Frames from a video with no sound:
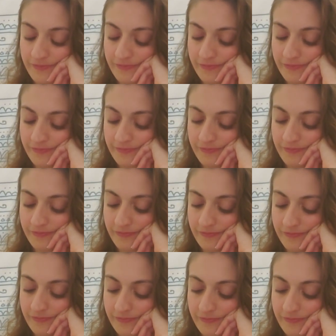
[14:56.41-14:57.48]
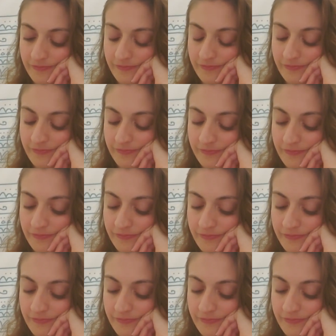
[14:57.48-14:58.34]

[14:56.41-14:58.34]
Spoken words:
No one is speaking in this clip.